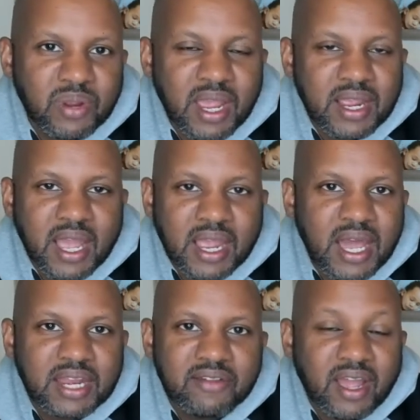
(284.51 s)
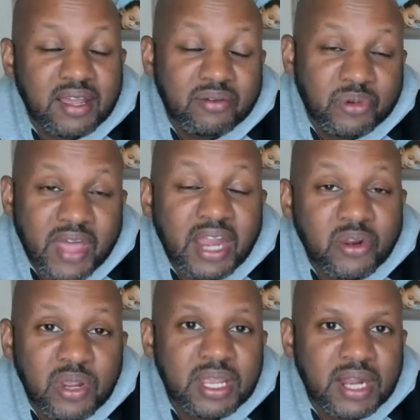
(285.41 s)
I without
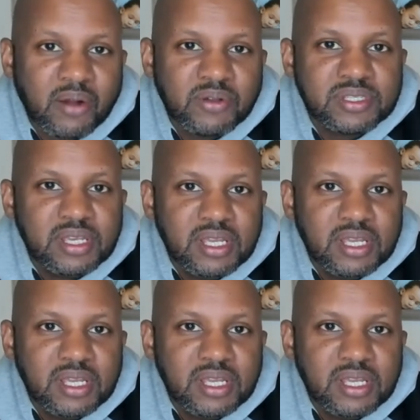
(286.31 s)
knowing it, I was